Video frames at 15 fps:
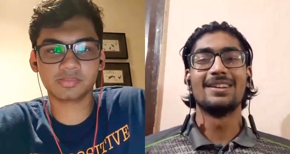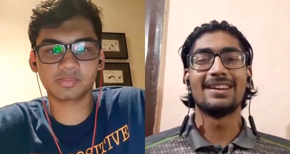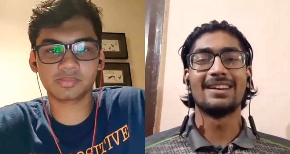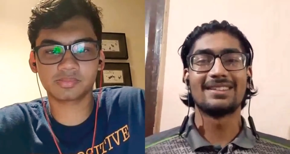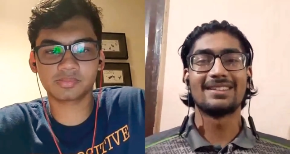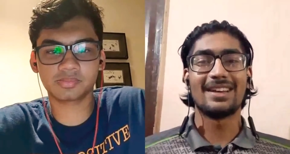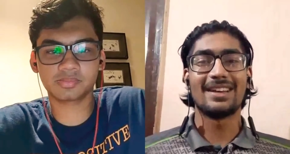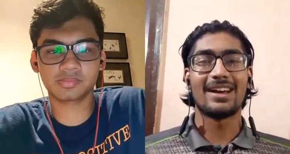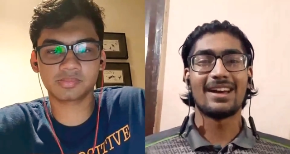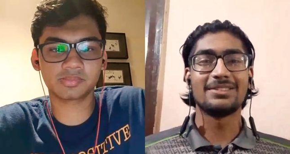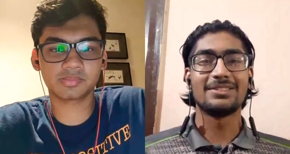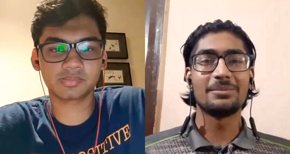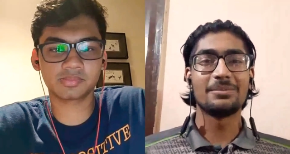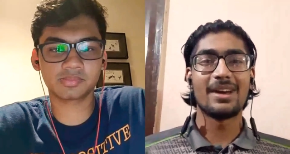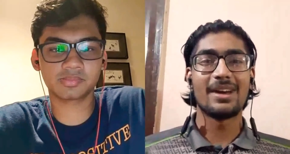Speaker 1: Like, as
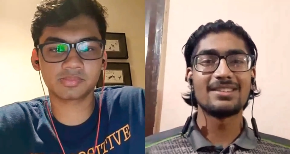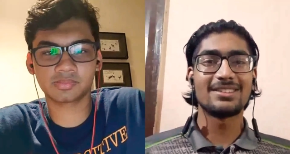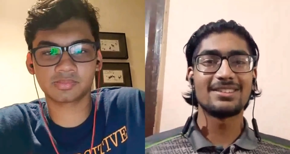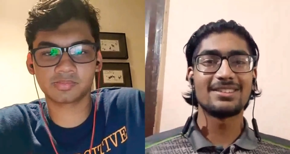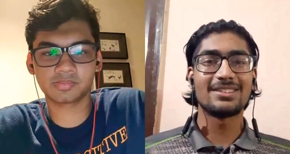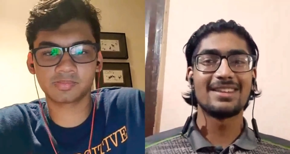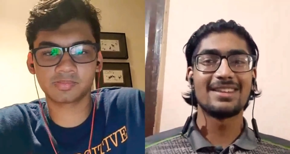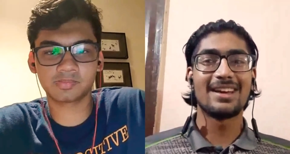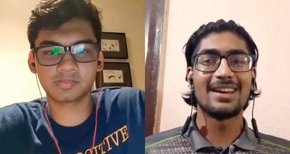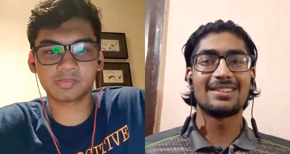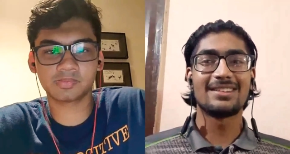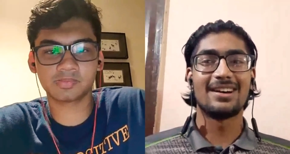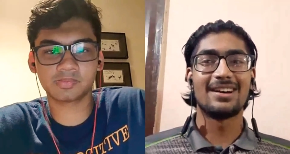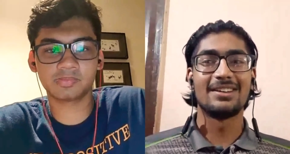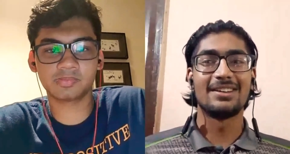you mentioned that
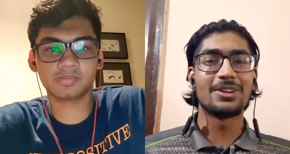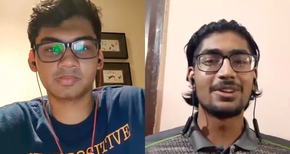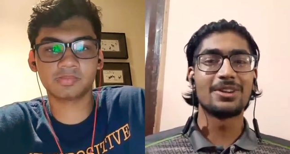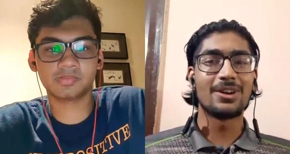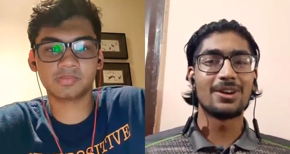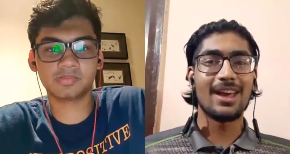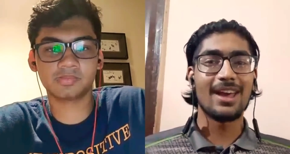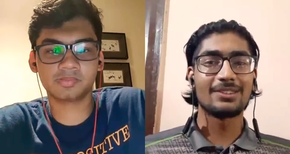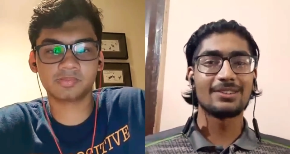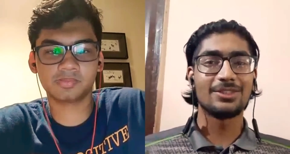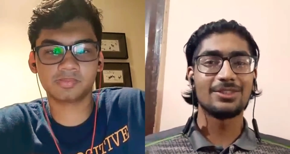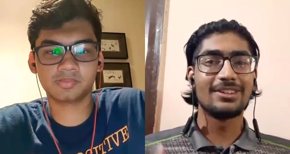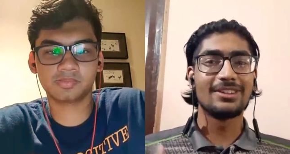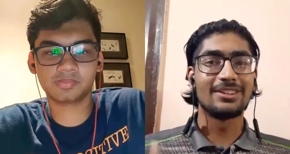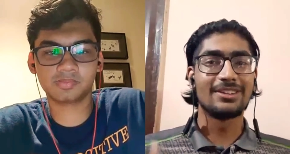uh, you were not actually